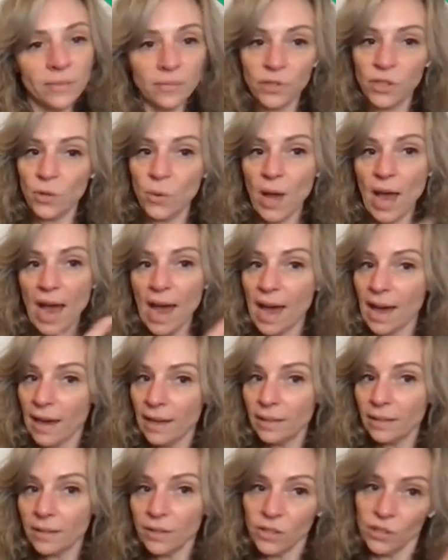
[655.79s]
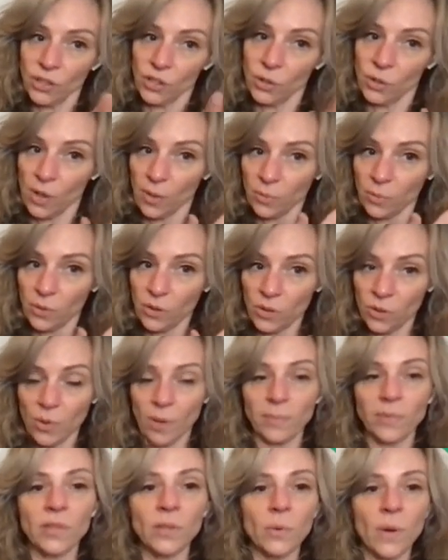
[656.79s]
because you
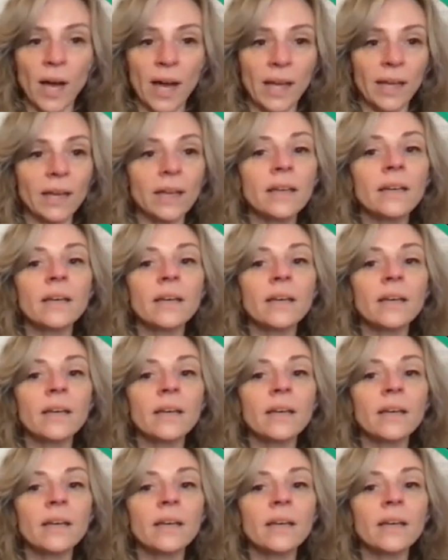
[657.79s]
swept it away,